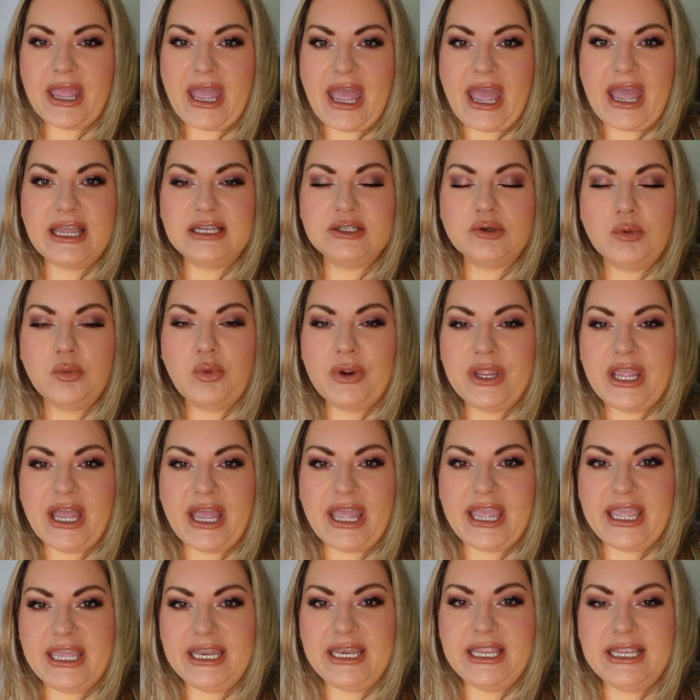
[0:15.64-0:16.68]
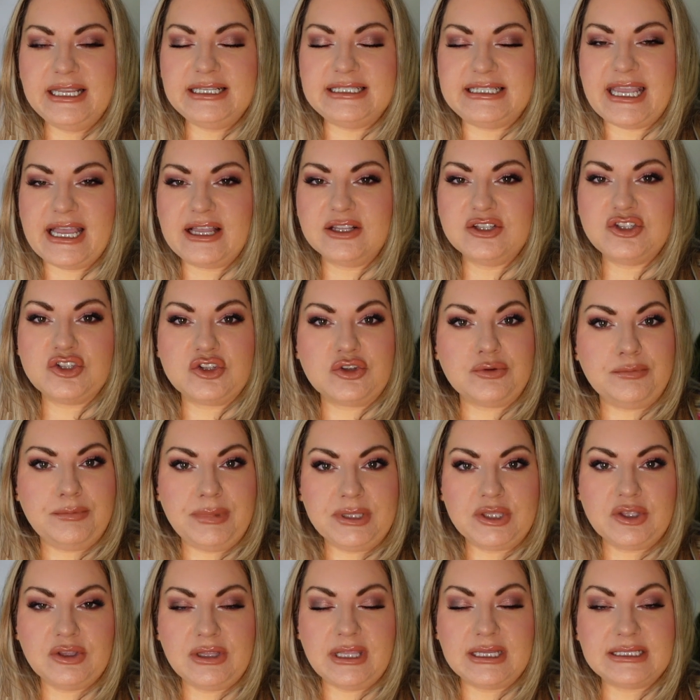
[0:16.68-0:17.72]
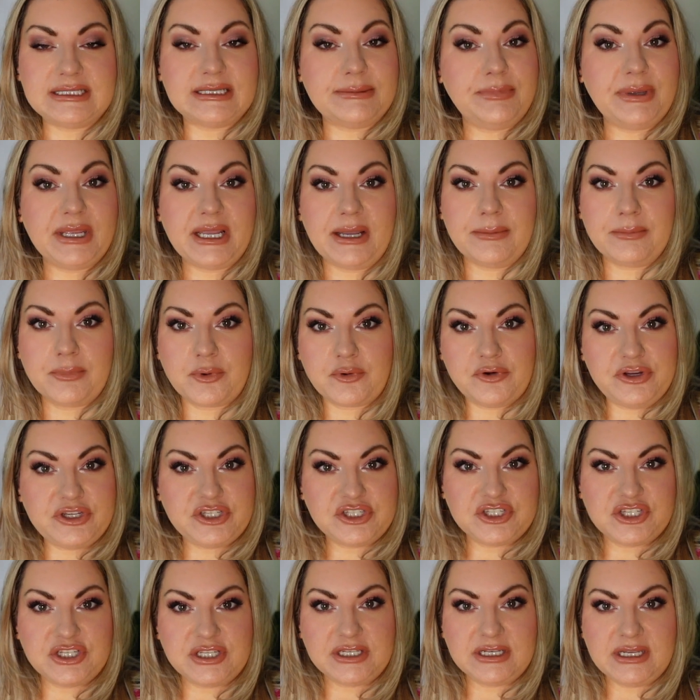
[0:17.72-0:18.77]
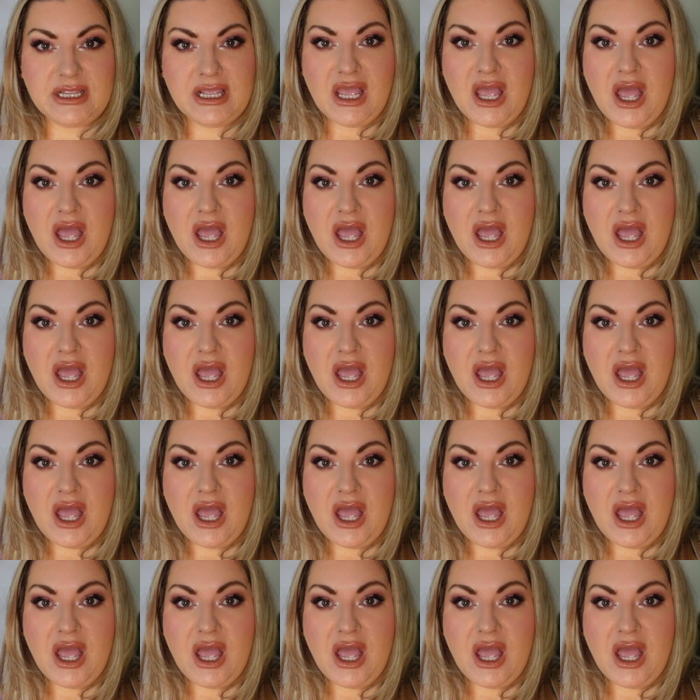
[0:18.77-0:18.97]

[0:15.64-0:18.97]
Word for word: and we are heading down to Bitola to pick up Christian.